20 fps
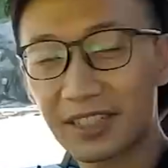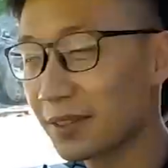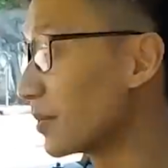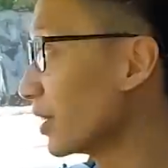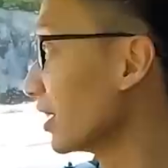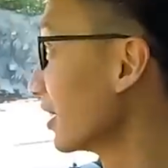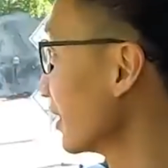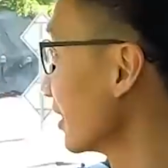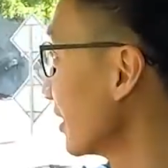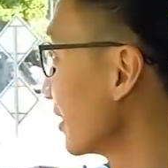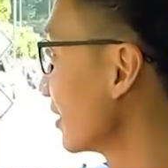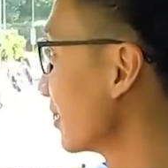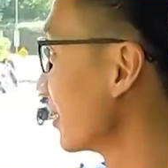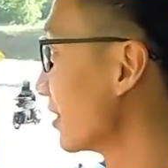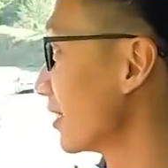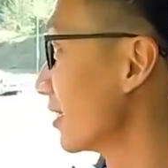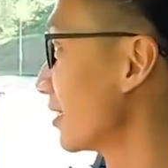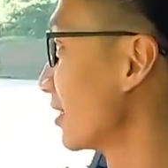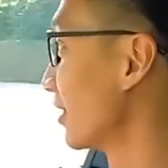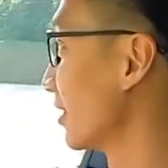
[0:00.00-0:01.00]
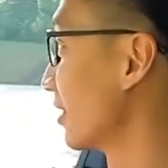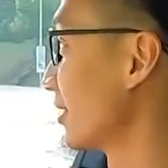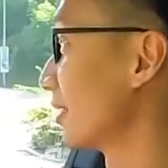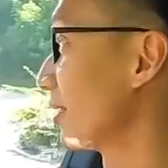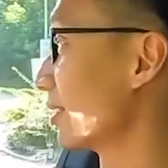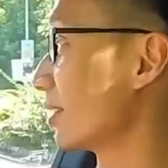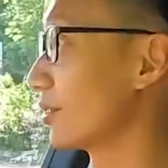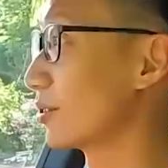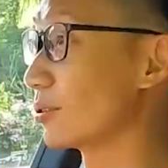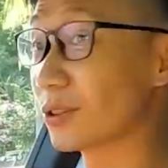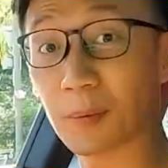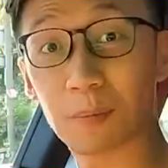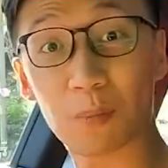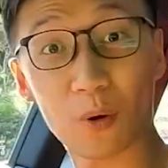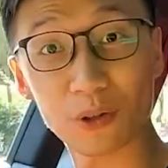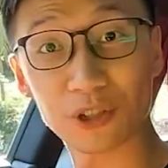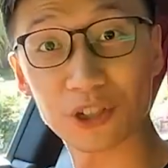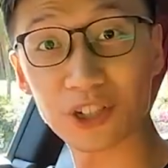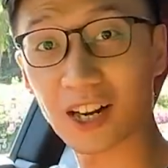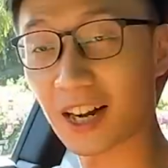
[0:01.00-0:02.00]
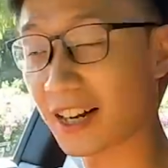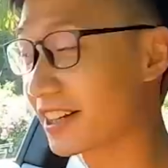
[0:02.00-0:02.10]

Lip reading: similar to the Porsche